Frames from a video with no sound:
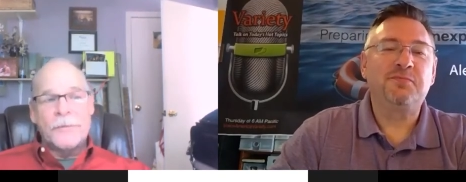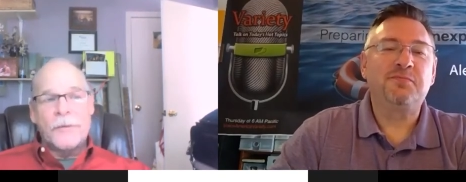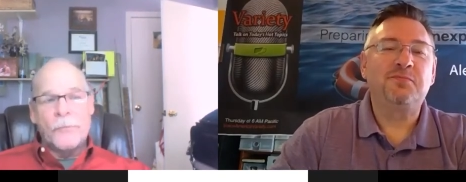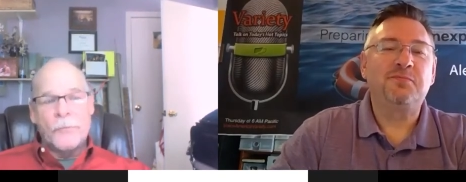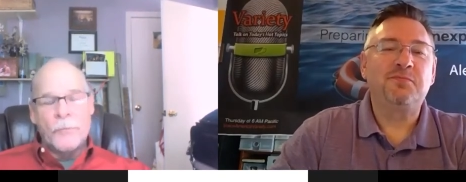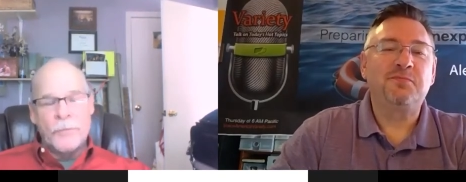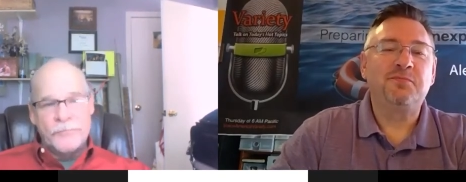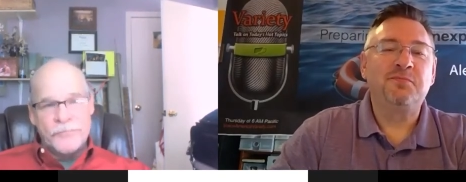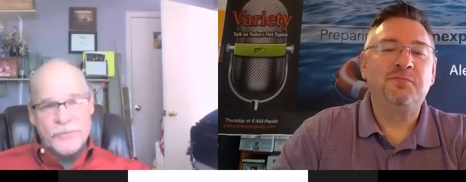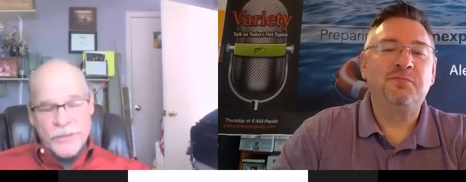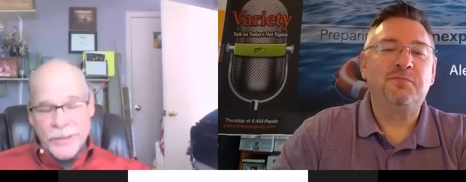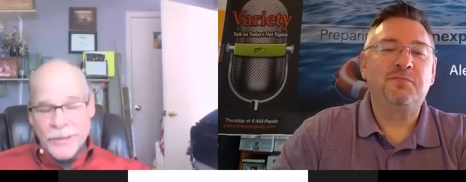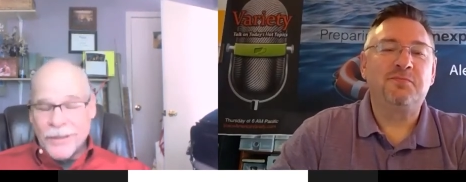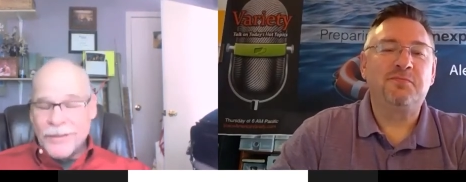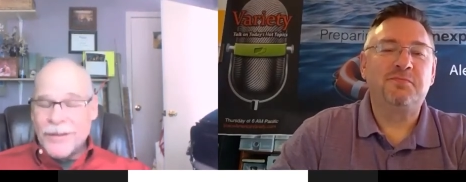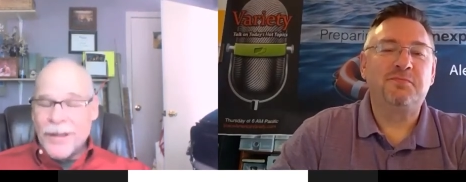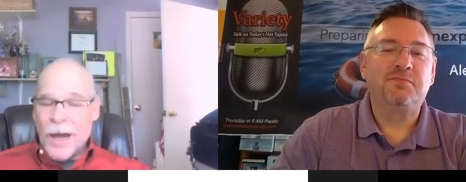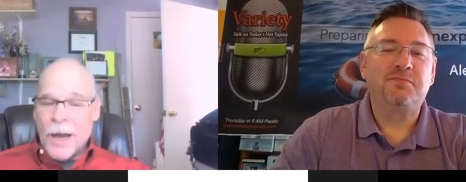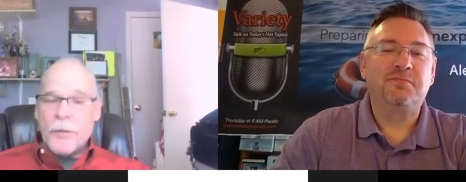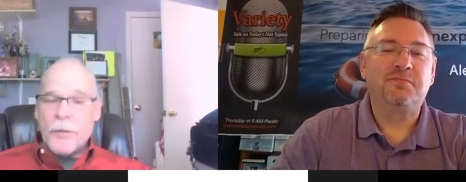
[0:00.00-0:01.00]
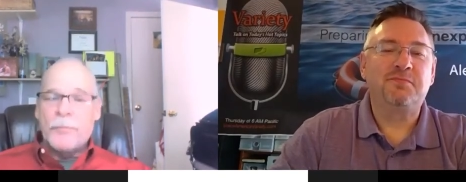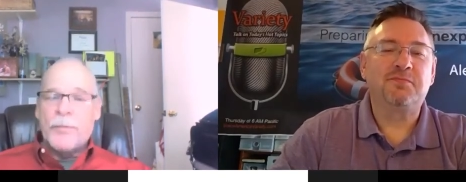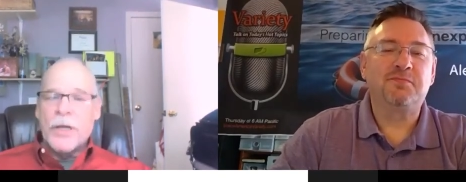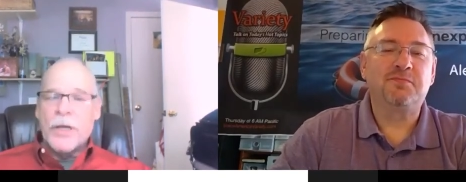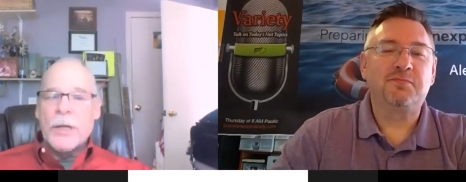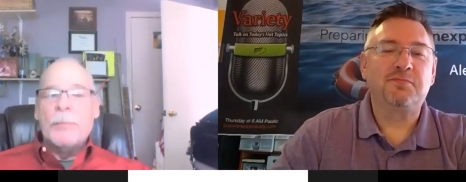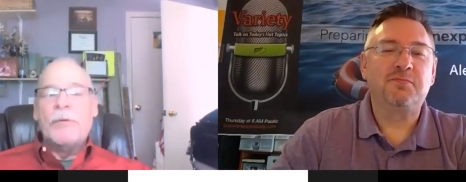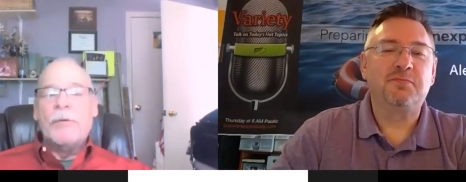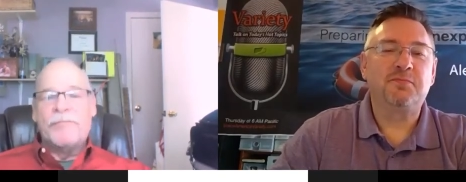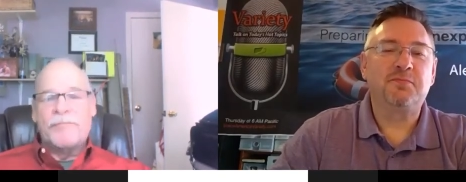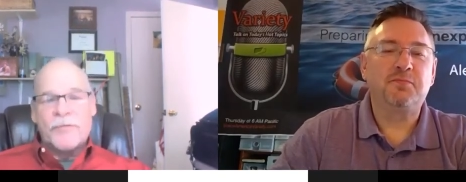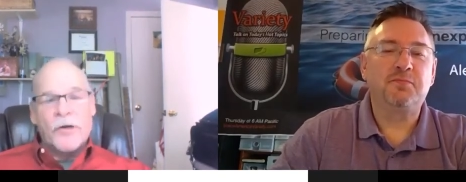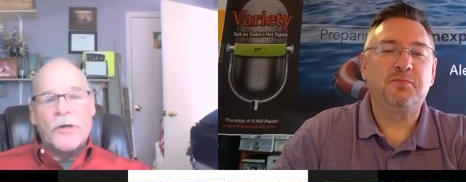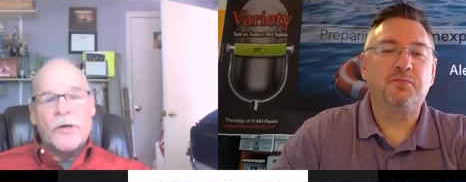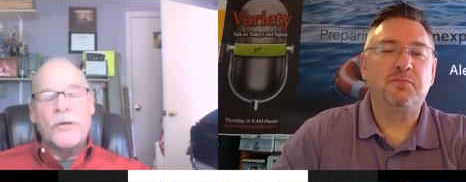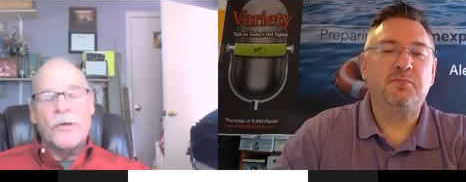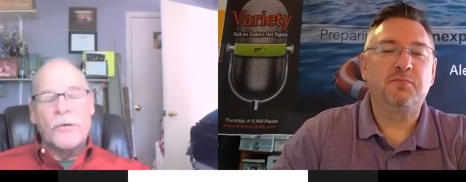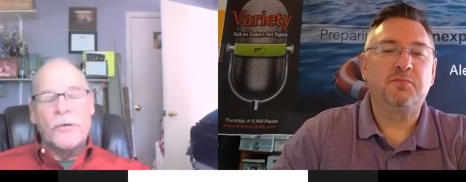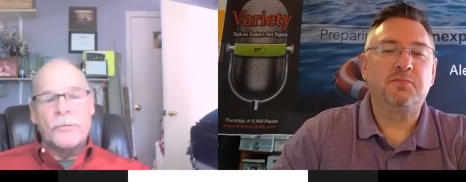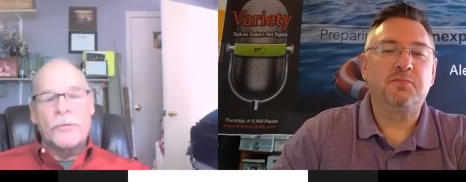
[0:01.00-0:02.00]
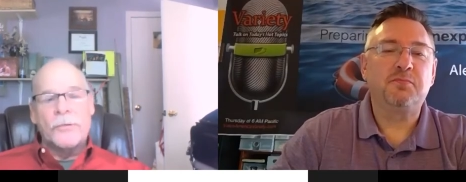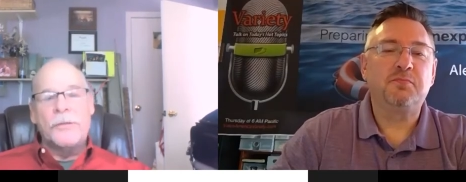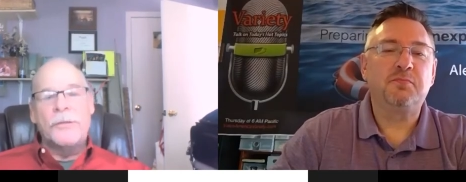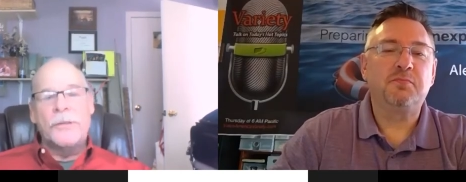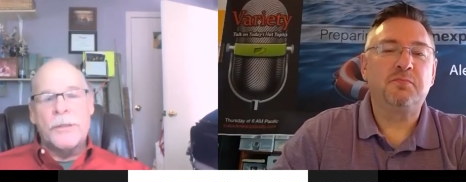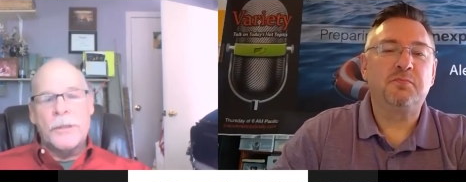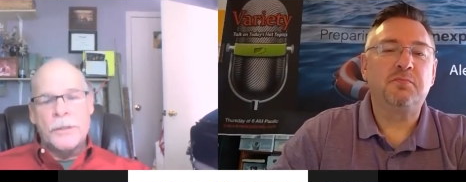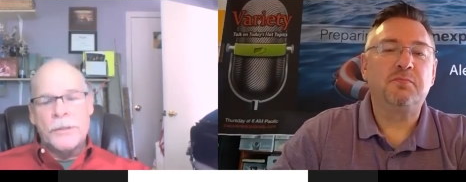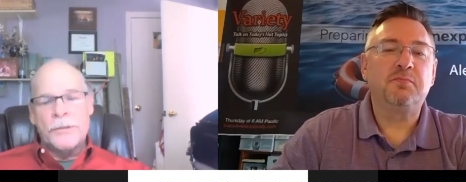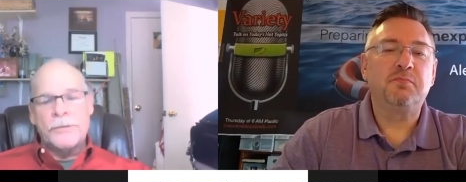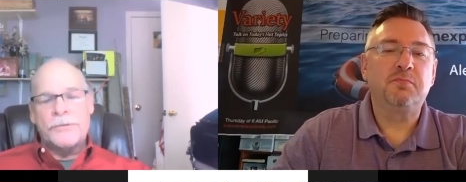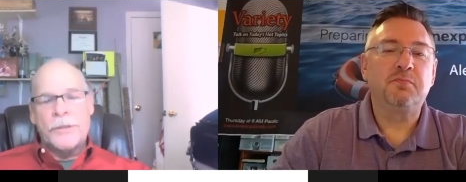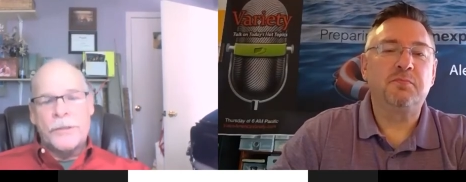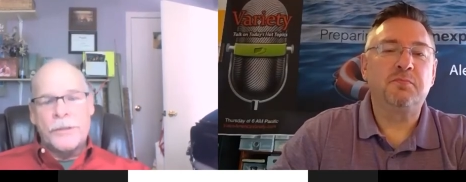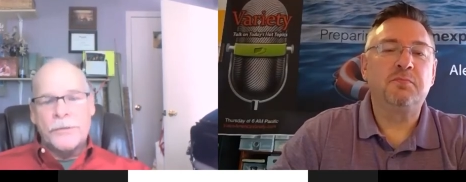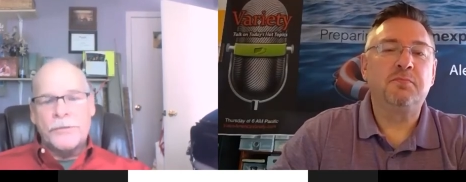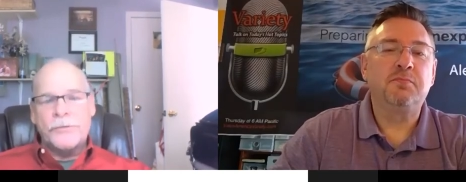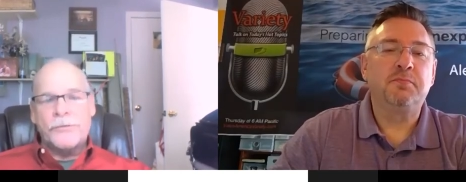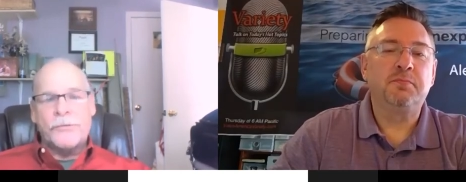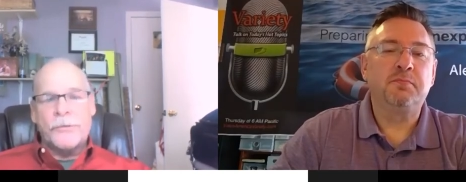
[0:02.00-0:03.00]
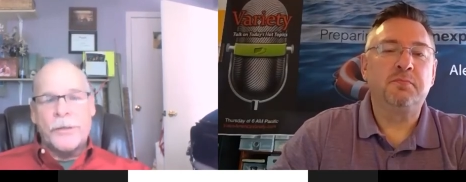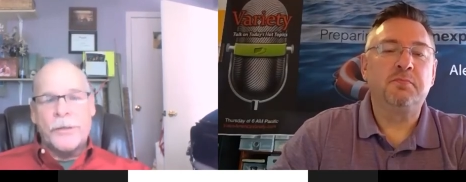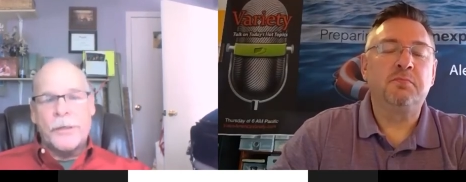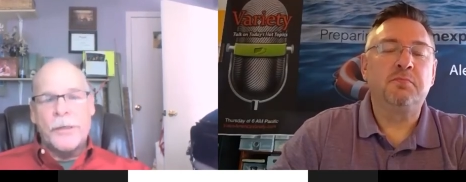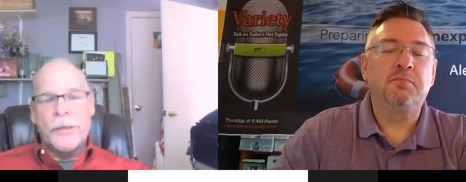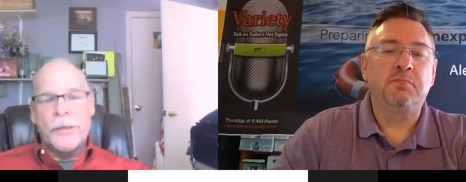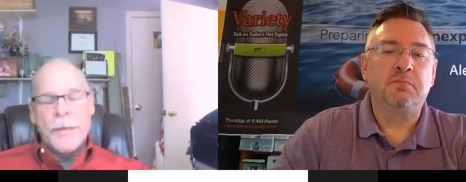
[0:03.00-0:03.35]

Speaker 1: we've seen a lot of people furloughed in this industry,